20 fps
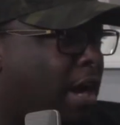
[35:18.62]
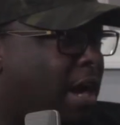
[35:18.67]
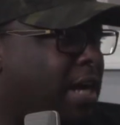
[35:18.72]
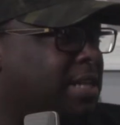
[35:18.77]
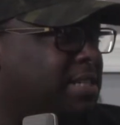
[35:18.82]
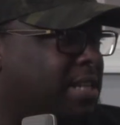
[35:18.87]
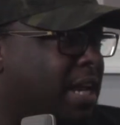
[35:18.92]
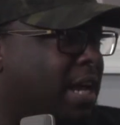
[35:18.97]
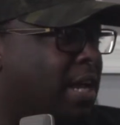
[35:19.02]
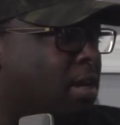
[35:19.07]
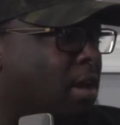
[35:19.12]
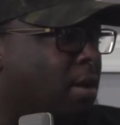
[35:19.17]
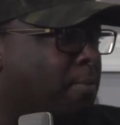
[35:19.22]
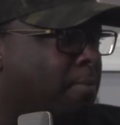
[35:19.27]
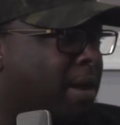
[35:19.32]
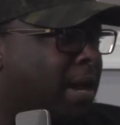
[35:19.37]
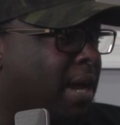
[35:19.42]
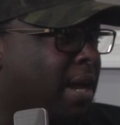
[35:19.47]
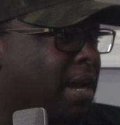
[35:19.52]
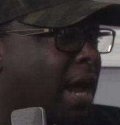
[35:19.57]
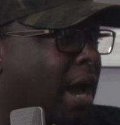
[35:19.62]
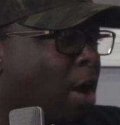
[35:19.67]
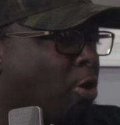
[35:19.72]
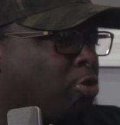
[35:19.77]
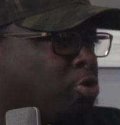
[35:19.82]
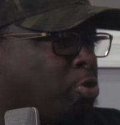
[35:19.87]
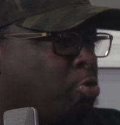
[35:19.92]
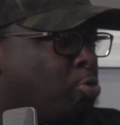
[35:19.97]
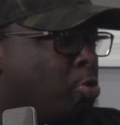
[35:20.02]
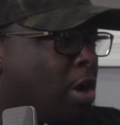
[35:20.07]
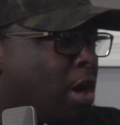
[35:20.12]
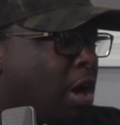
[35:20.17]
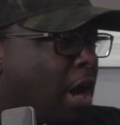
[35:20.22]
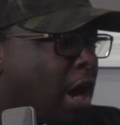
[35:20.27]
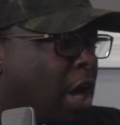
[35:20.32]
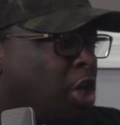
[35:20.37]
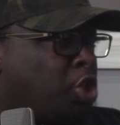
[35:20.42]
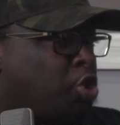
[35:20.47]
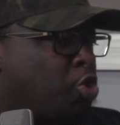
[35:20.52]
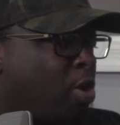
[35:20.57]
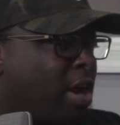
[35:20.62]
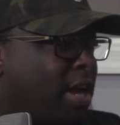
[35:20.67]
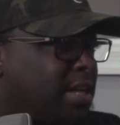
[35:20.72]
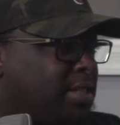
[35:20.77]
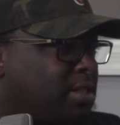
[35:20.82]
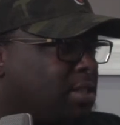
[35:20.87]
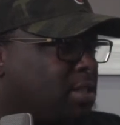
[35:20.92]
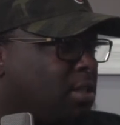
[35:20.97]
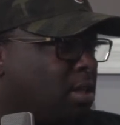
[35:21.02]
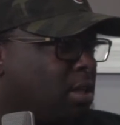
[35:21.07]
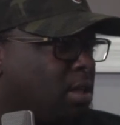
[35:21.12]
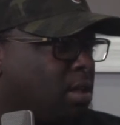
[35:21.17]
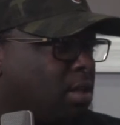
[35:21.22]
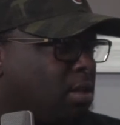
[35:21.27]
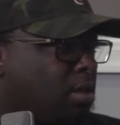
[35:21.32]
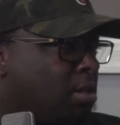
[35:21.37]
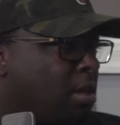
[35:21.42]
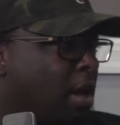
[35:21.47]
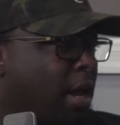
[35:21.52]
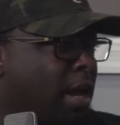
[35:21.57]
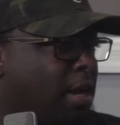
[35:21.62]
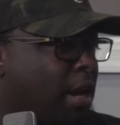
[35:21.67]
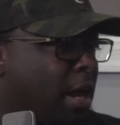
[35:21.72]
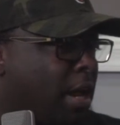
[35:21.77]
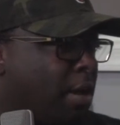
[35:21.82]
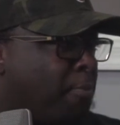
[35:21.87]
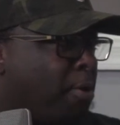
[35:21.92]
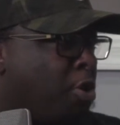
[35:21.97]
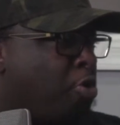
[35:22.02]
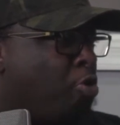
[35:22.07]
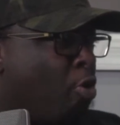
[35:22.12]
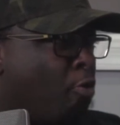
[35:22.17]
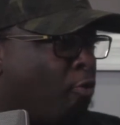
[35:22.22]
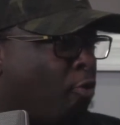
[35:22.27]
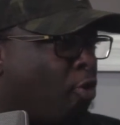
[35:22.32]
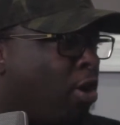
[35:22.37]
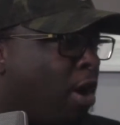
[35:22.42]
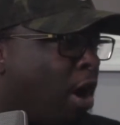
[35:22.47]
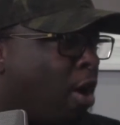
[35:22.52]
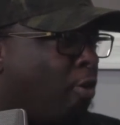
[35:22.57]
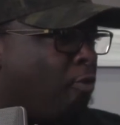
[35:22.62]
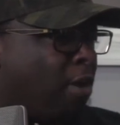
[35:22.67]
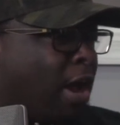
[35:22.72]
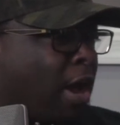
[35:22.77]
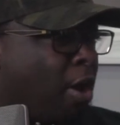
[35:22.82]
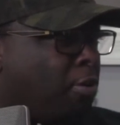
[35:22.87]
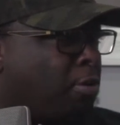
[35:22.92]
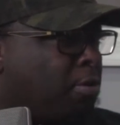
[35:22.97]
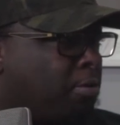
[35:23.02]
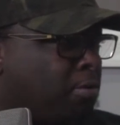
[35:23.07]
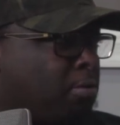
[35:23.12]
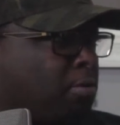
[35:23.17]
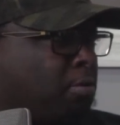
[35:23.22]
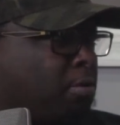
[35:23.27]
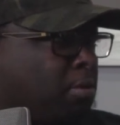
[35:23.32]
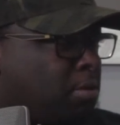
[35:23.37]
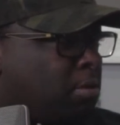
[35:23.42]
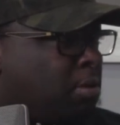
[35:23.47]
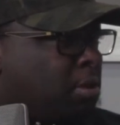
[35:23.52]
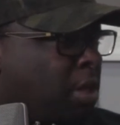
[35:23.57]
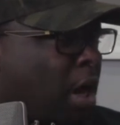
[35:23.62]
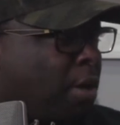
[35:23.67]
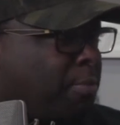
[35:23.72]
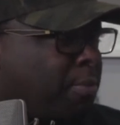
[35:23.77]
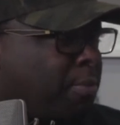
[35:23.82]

a stand-up man, how to address and maneuver around. You know what I